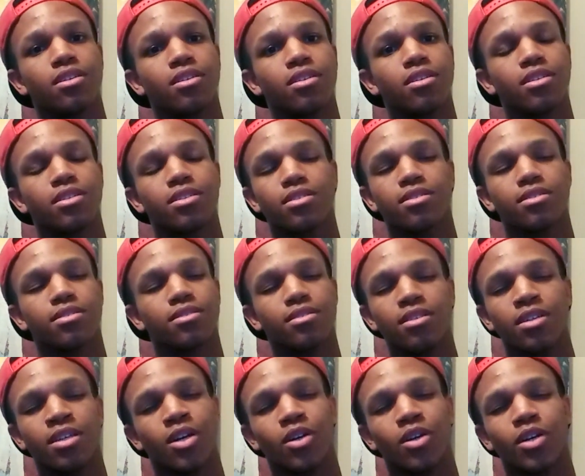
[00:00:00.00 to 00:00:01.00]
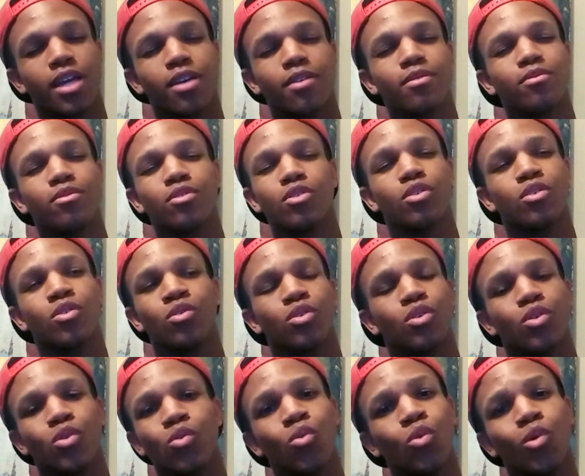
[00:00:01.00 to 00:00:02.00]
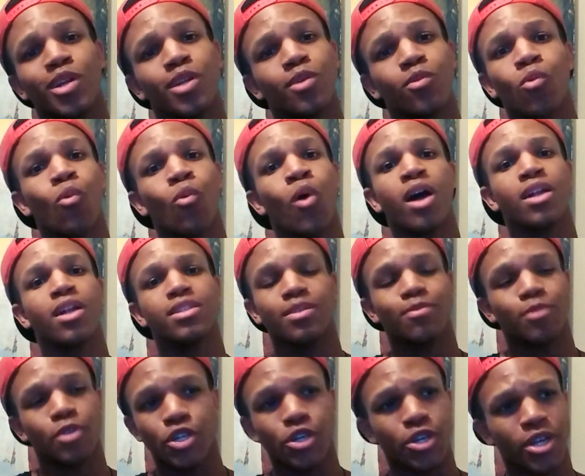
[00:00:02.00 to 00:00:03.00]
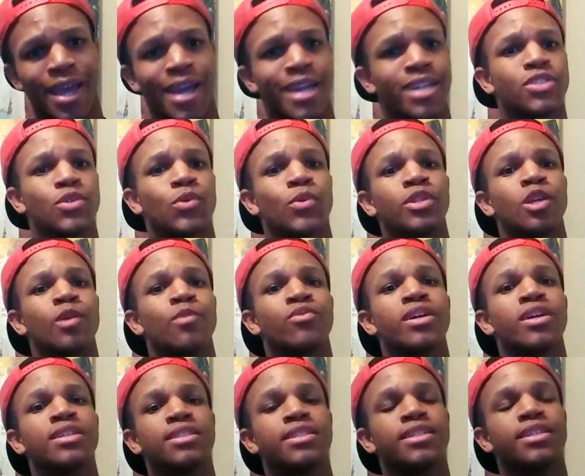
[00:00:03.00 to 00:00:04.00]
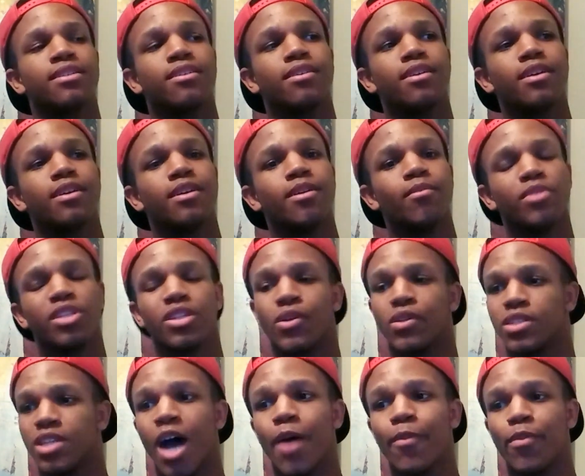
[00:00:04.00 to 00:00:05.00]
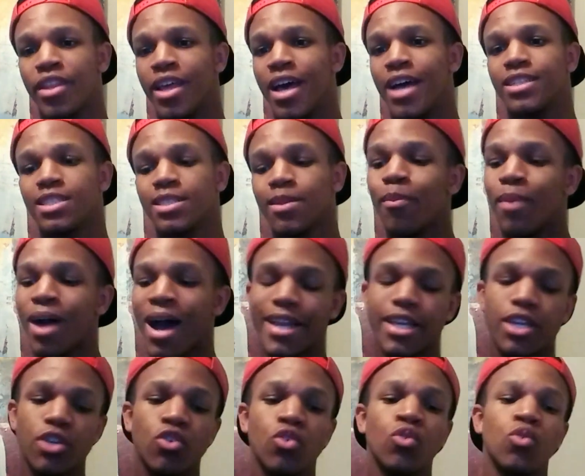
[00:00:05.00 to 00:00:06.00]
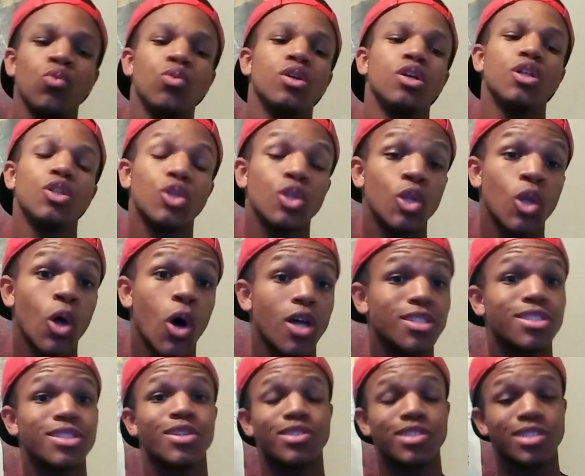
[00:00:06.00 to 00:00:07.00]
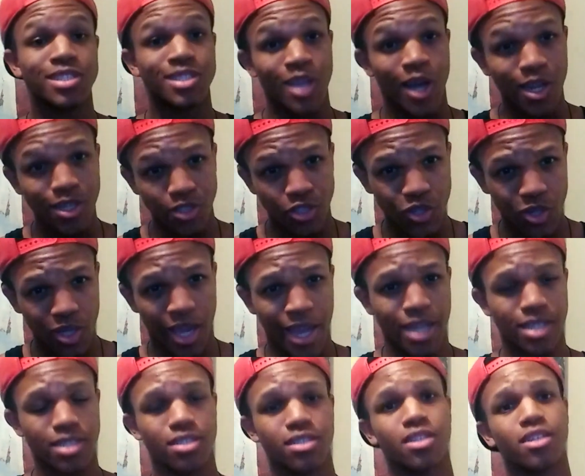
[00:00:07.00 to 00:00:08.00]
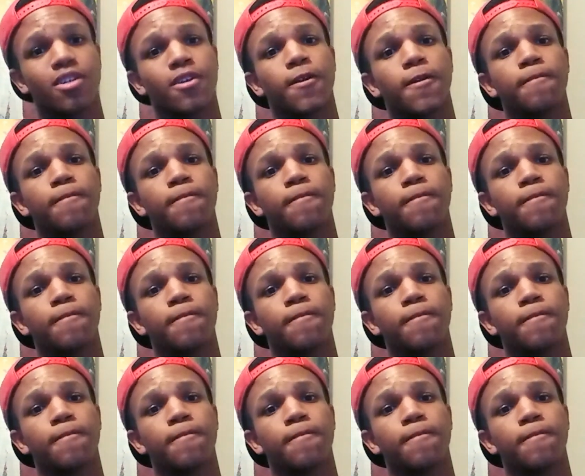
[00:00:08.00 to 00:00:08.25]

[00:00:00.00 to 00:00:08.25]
Because, you know, like, who wouldn't want to cure cancer when they're president? But then on top of that, somebody who lost their son to cancer.